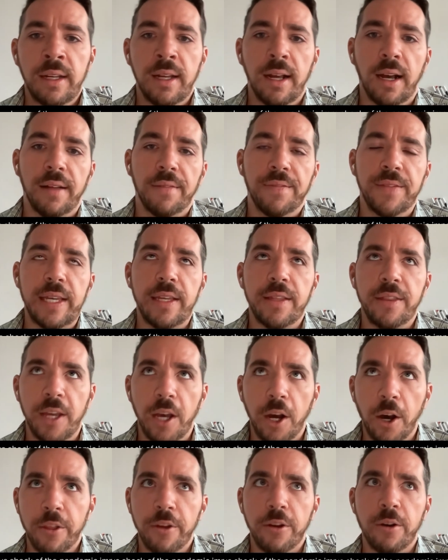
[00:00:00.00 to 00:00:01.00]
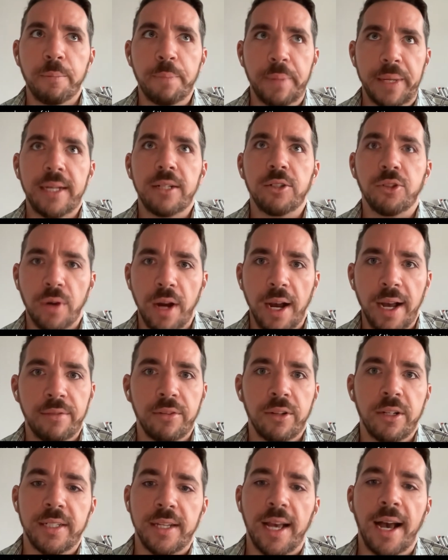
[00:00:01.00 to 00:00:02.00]
The other big
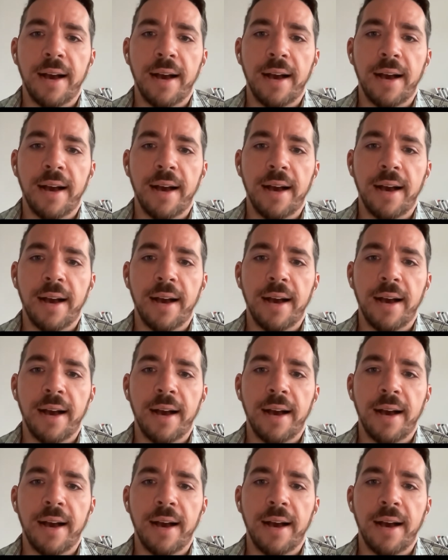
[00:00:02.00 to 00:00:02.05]
driver is